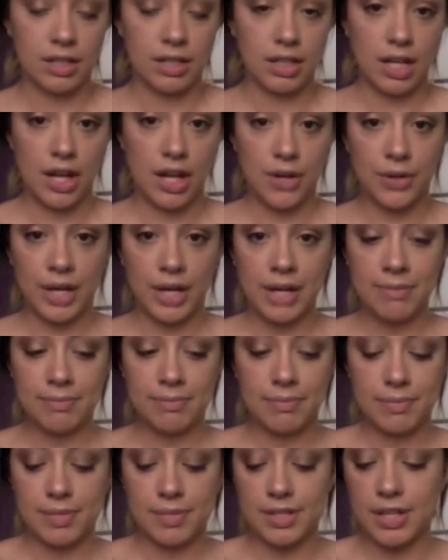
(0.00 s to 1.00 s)
Okay,
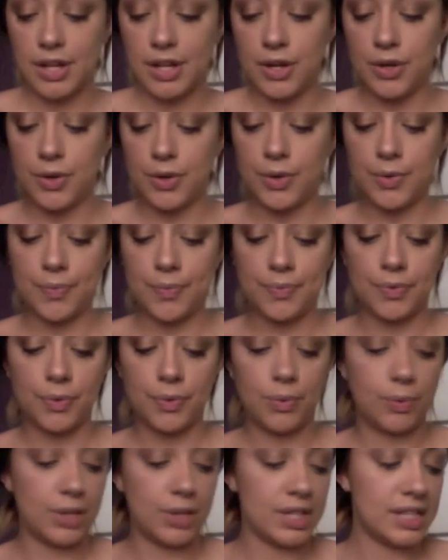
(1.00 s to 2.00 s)
so
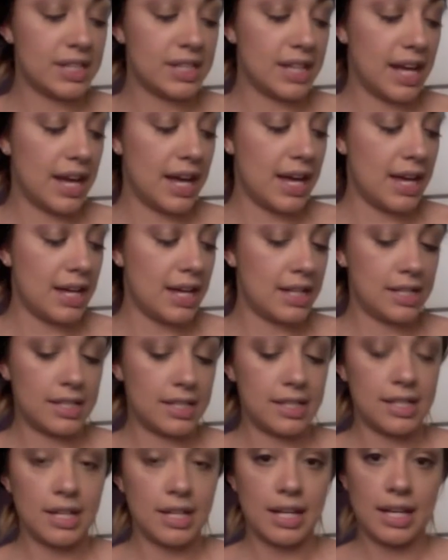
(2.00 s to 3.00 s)
once that
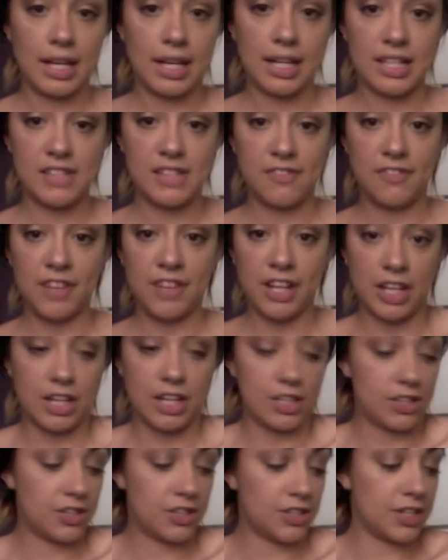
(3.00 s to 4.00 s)
is
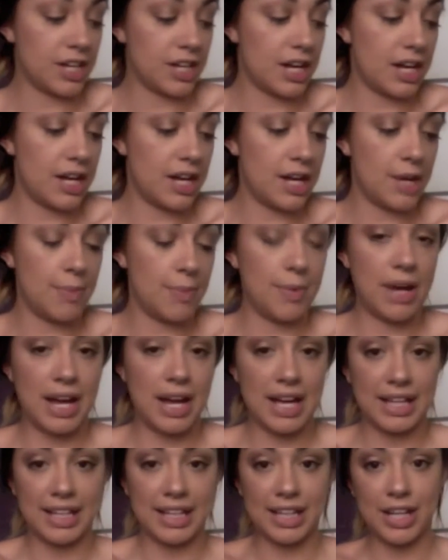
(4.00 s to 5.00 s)
finished,
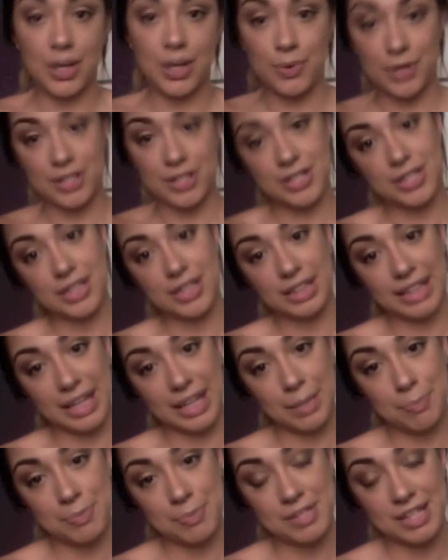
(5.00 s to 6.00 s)
I can go on to the
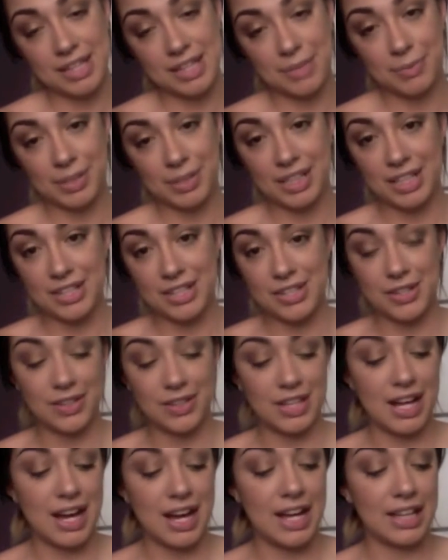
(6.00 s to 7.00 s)
lips, and then we can do
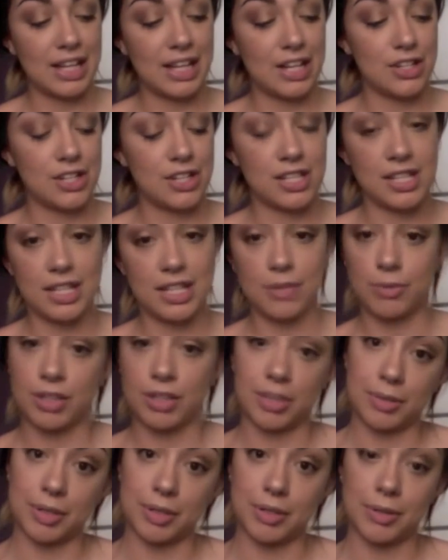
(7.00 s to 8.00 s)
the eyelashes, and then we're
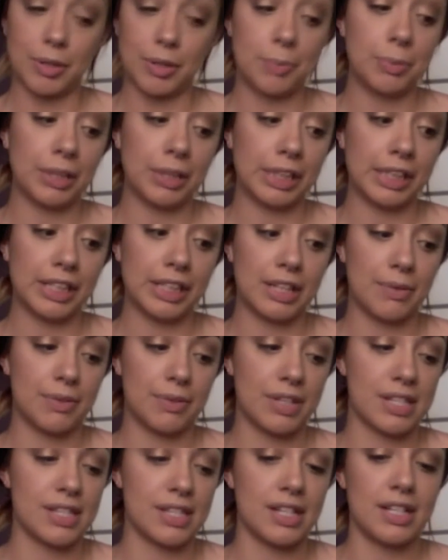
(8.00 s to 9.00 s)
going to be completely done with
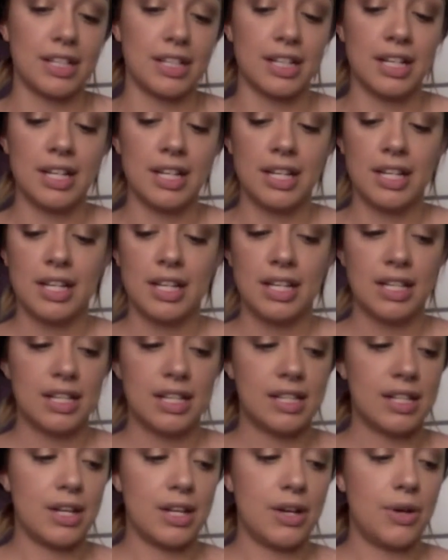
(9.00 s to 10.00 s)
this look.
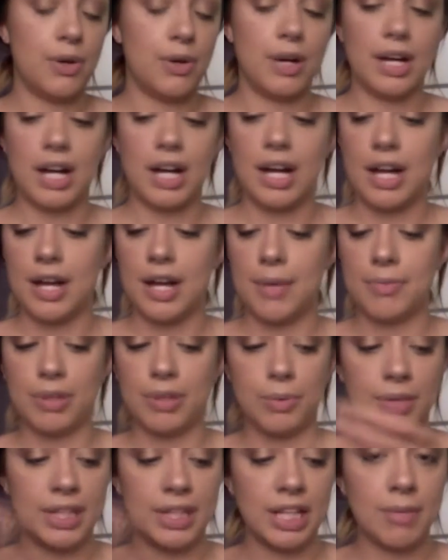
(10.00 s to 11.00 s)
So
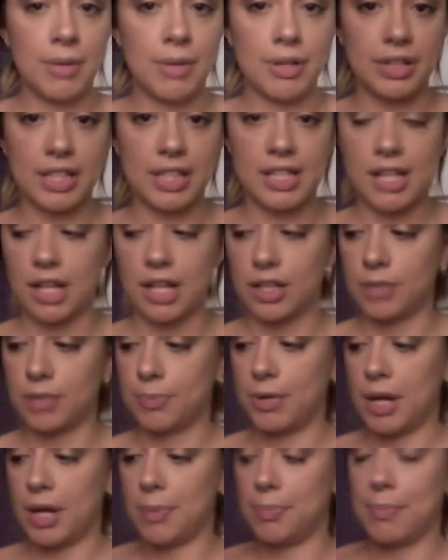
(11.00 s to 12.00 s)
the one thing about these
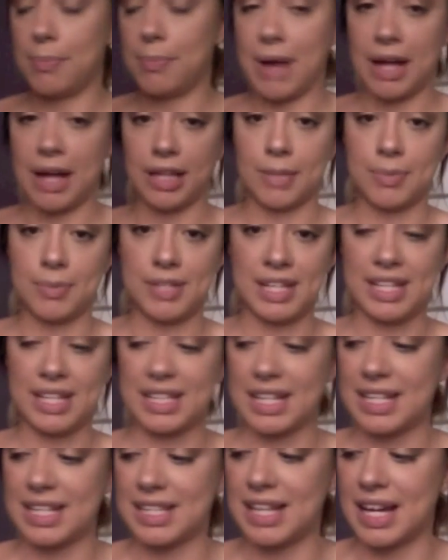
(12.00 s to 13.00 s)
ColourPop matte lipsticks
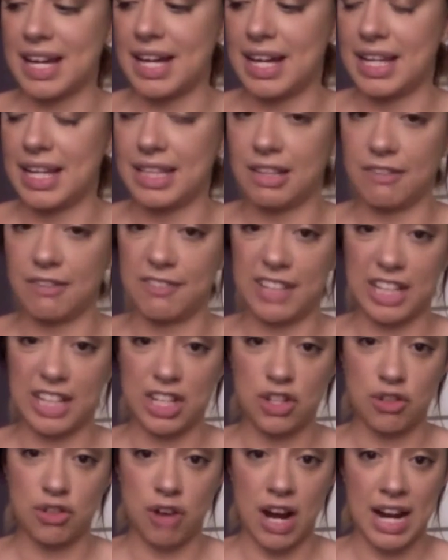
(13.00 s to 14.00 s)
is that they're very
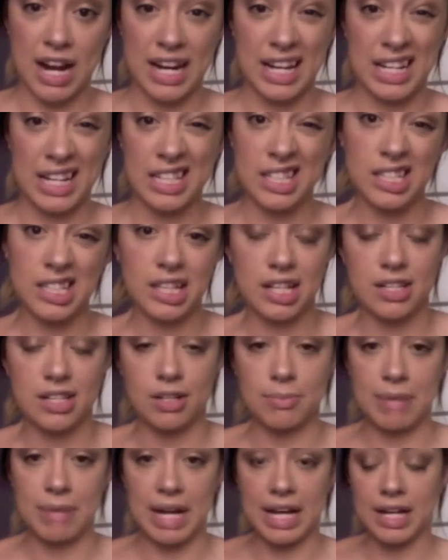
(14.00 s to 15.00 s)
drying because they're
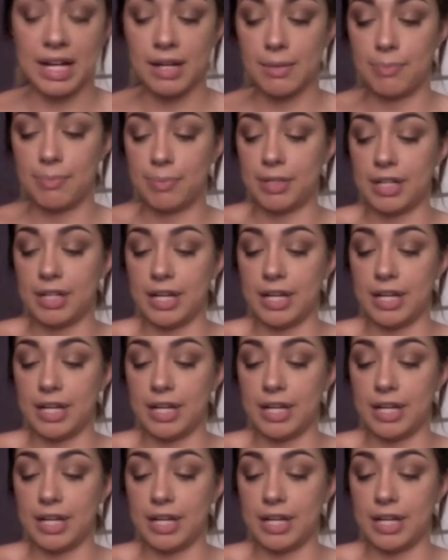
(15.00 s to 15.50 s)
matte, but